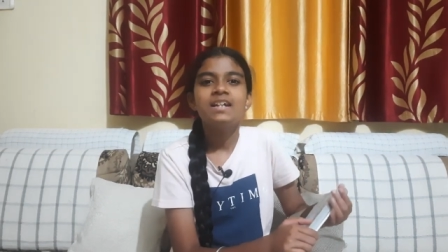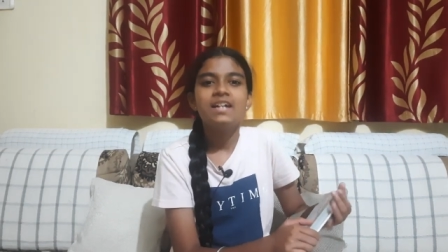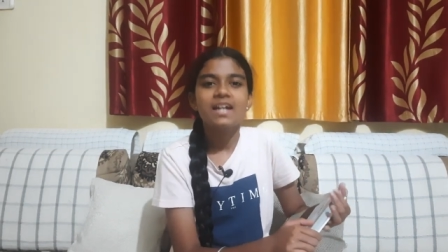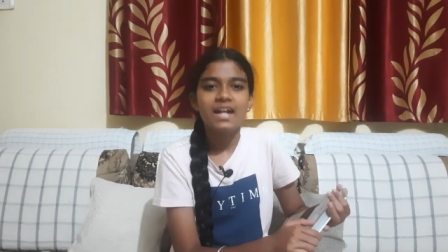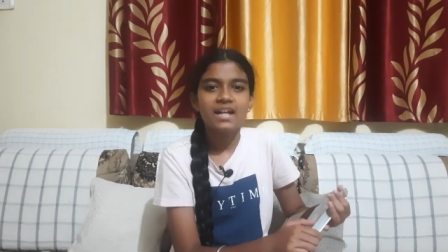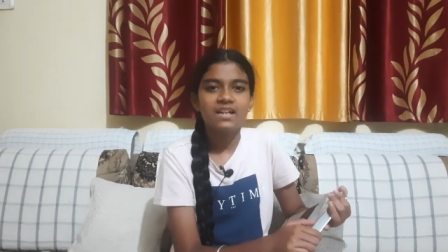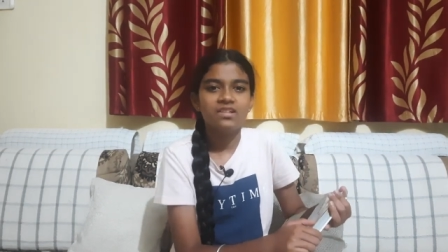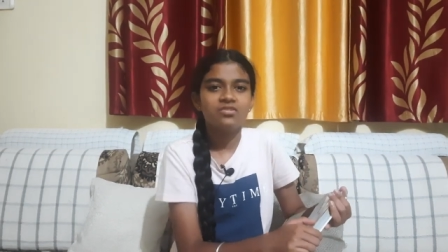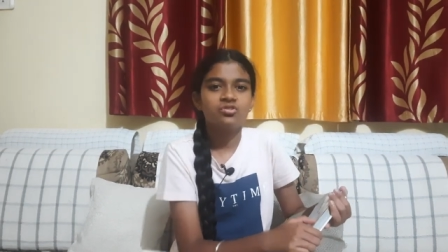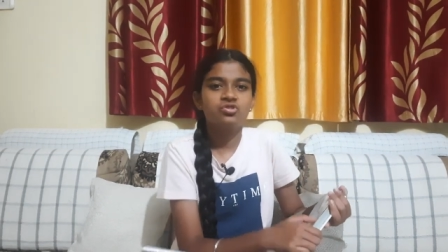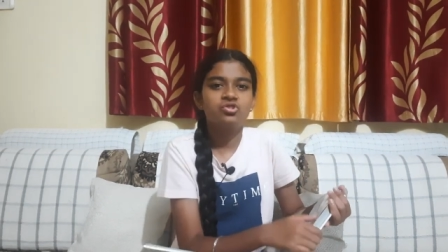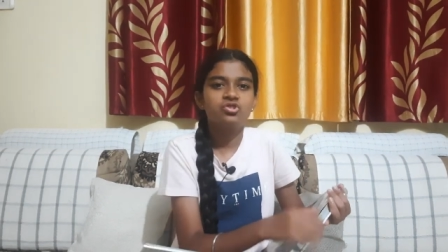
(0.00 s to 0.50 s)

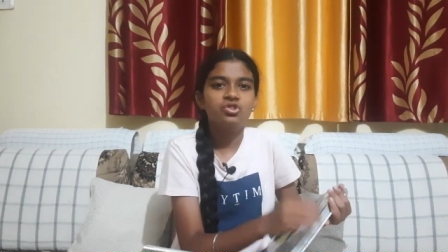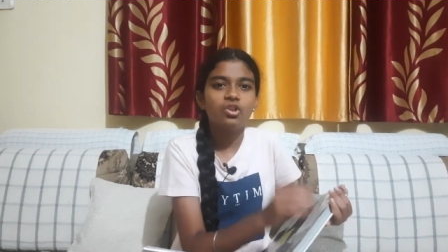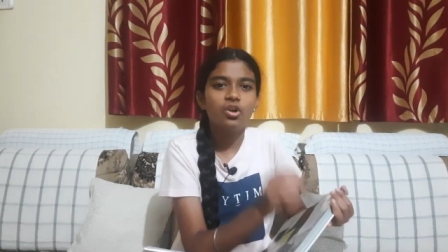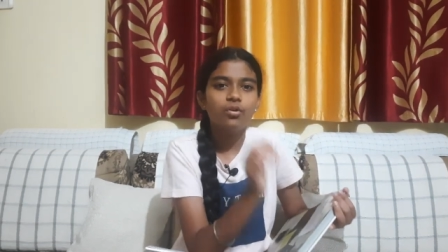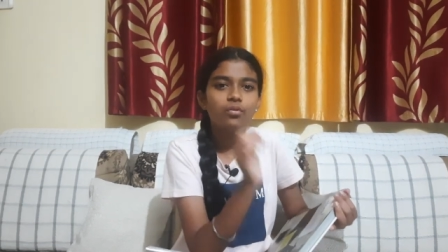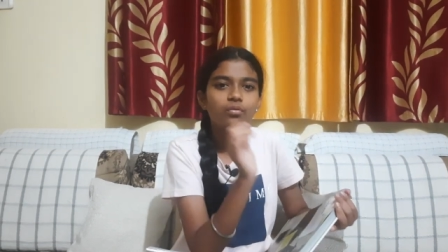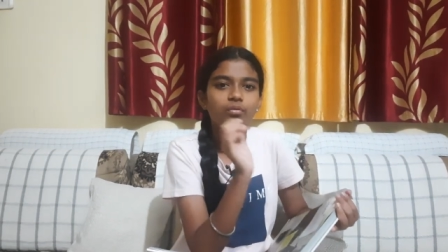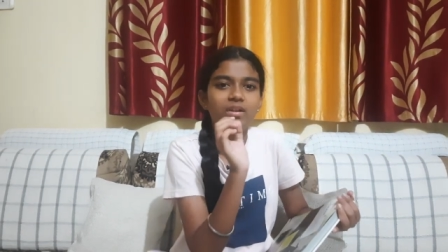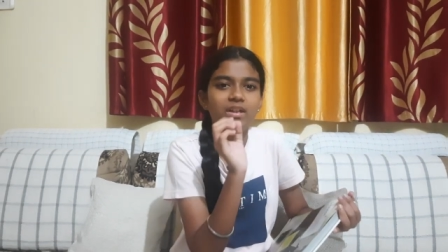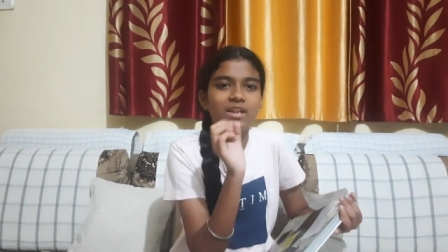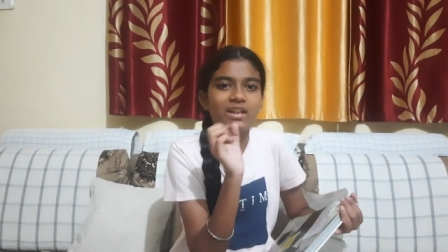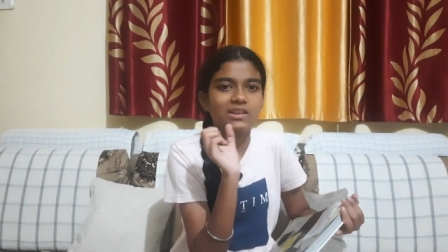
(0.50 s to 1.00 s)
and
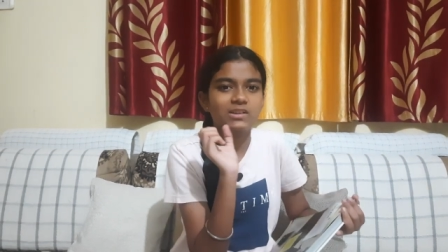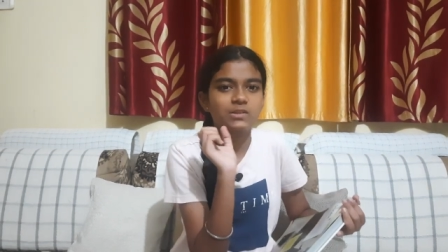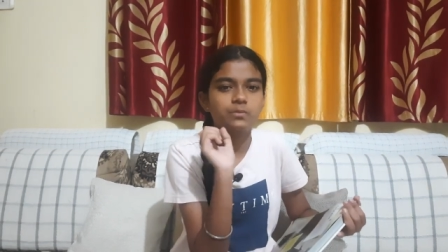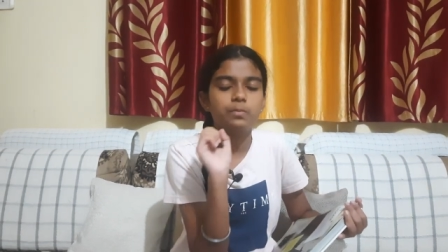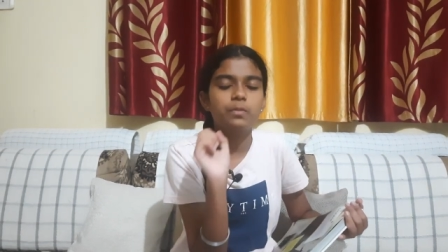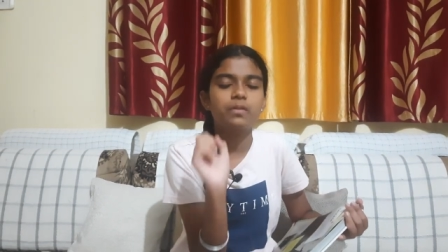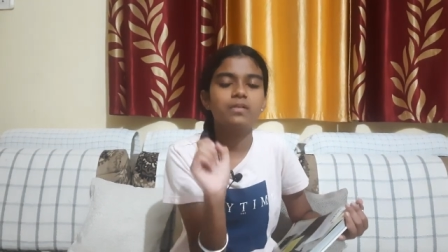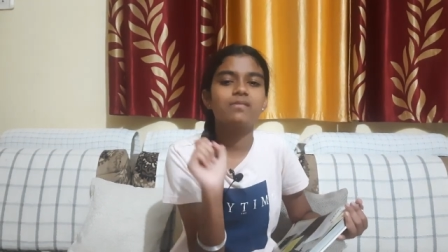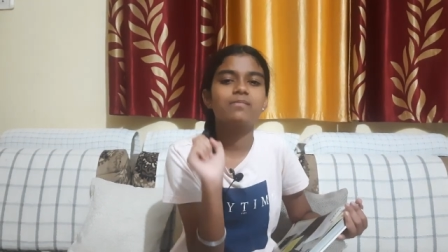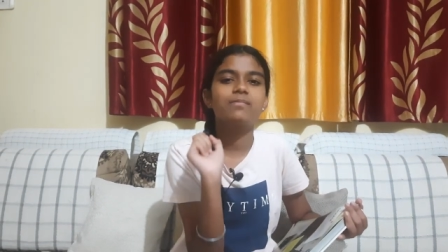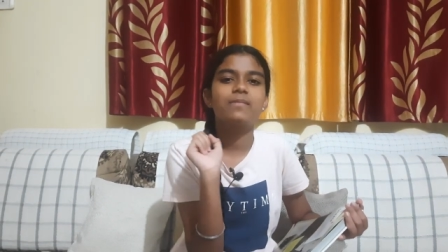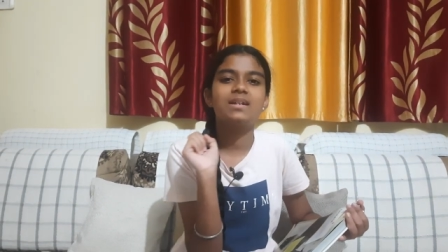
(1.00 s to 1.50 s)
so he
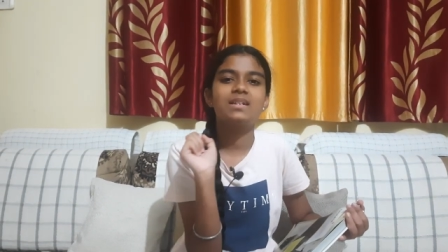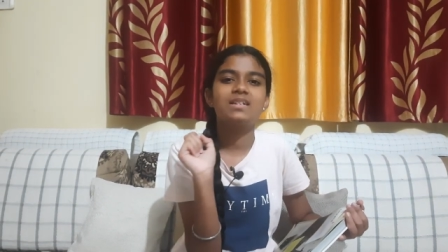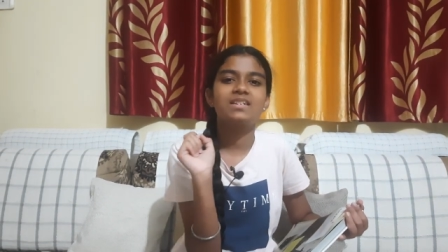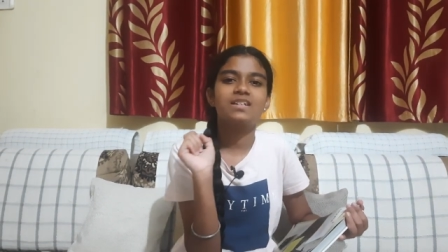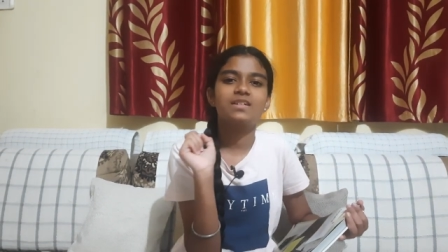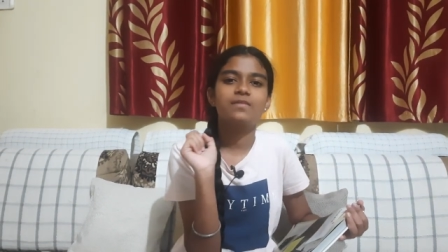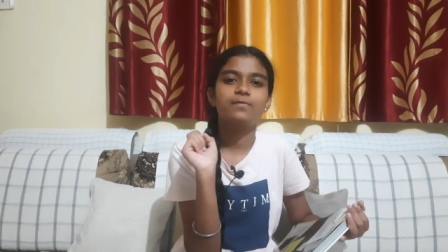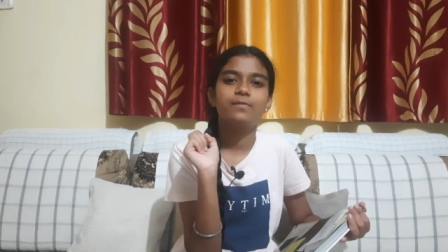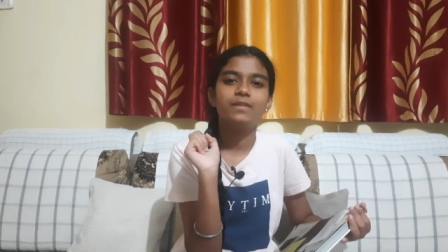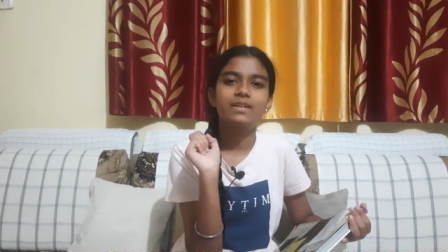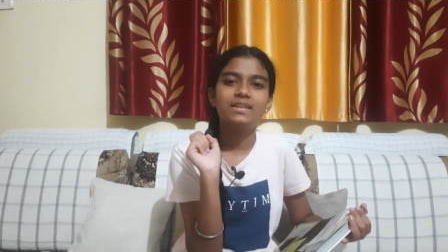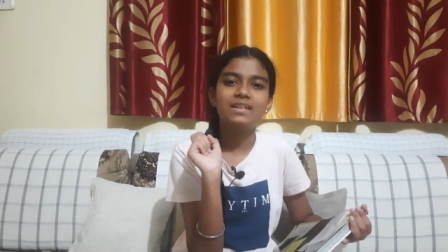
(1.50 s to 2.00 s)

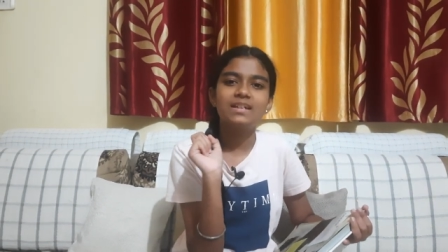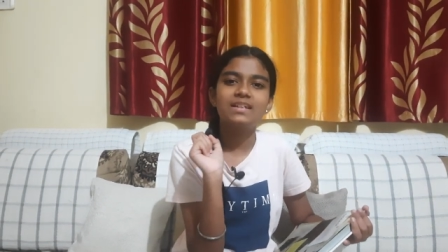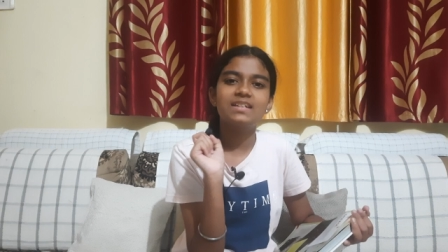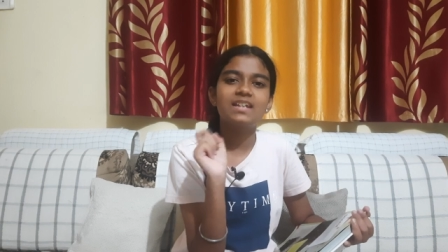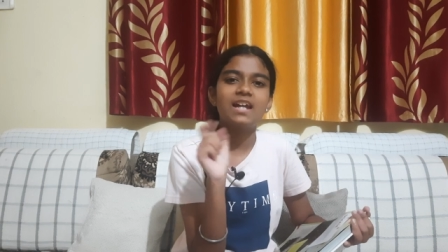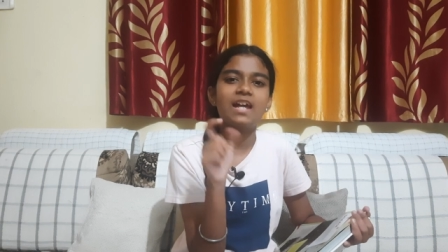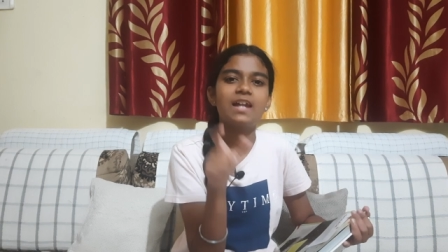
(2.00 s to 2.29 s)
experimented with it